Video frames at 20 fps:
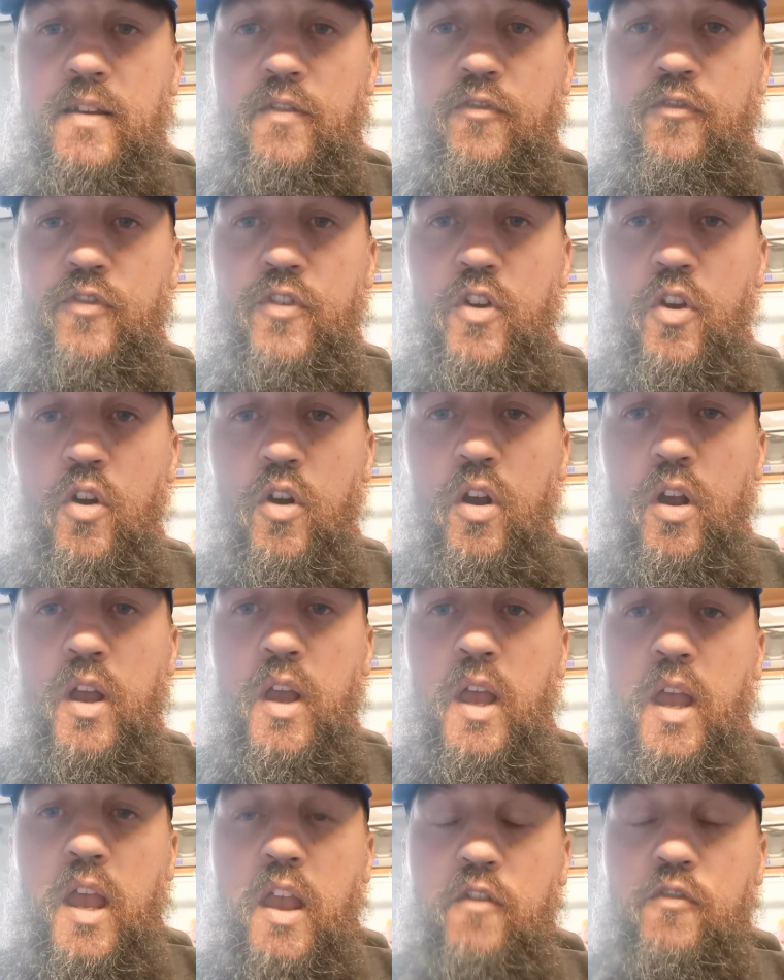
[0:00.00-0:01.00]
If
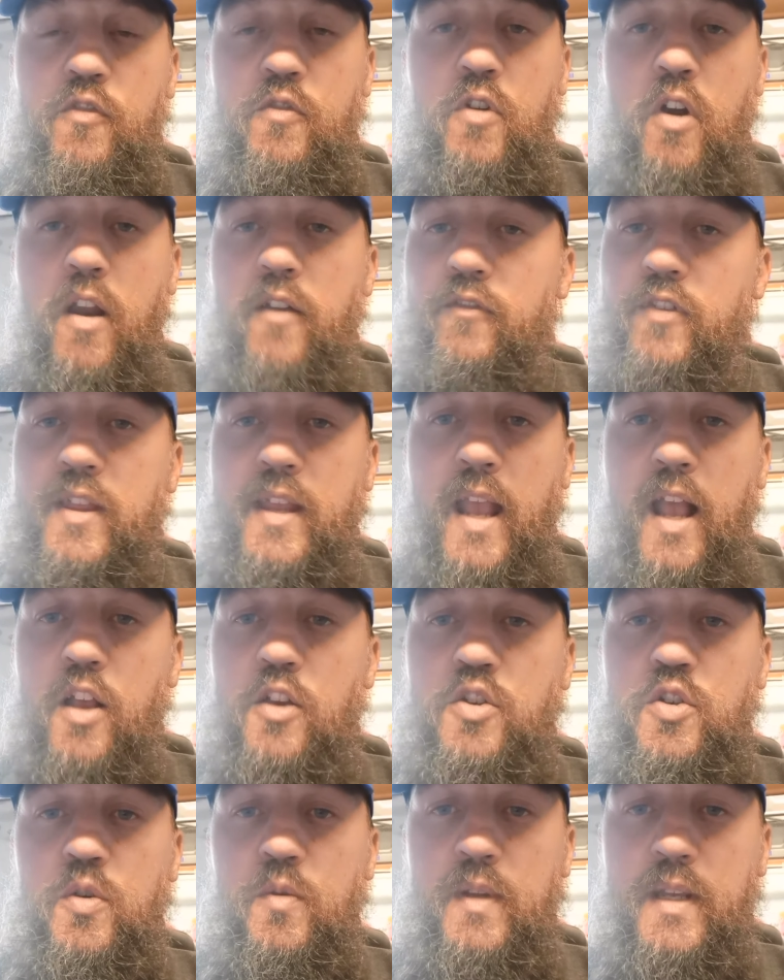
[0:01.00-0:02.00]
you've got everything
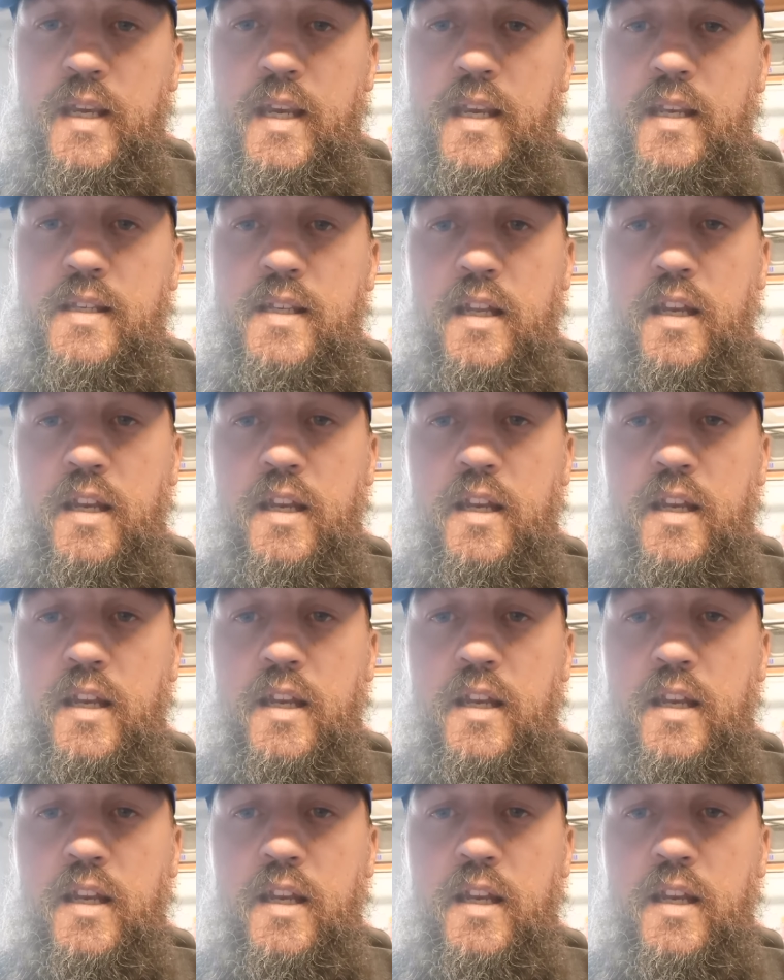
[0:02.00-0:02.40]
else you need